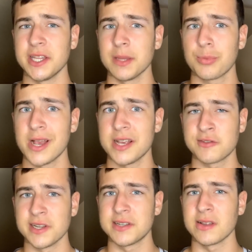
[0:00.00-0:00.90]
the press
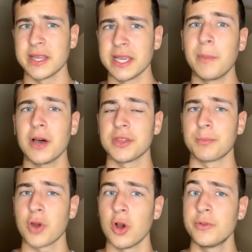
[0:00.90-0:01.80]
recently about the
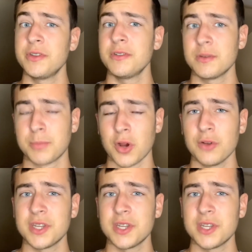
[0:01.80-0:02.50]
pros